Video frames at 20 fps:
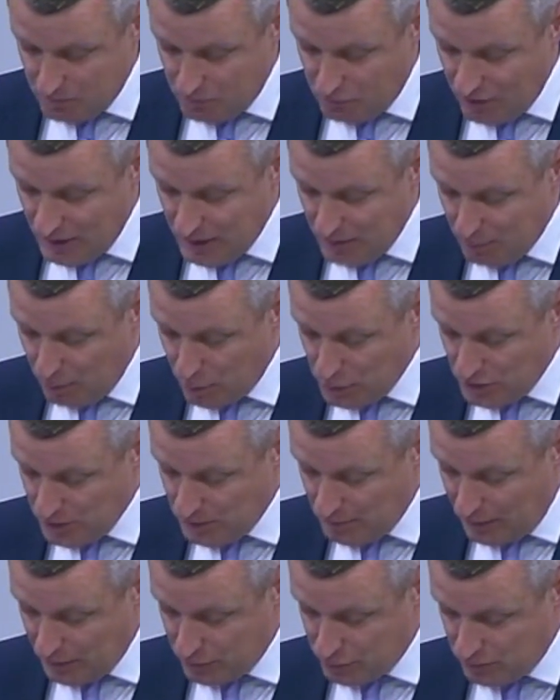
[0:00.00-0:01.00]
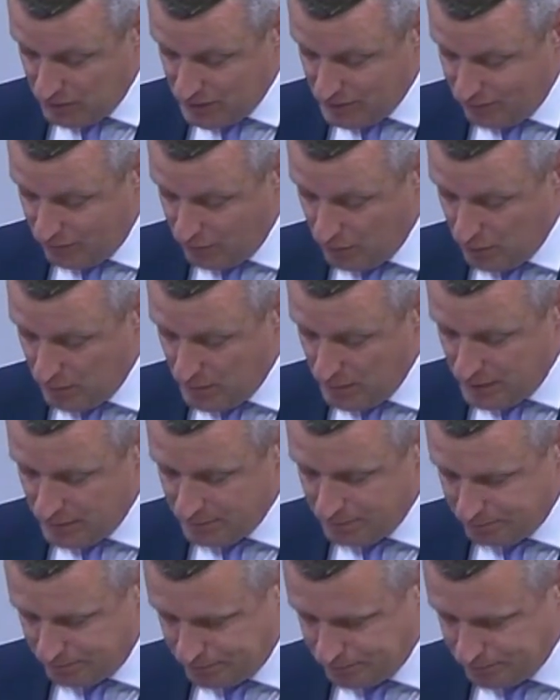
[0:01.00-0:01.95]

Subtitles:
really pushing the boundaries for women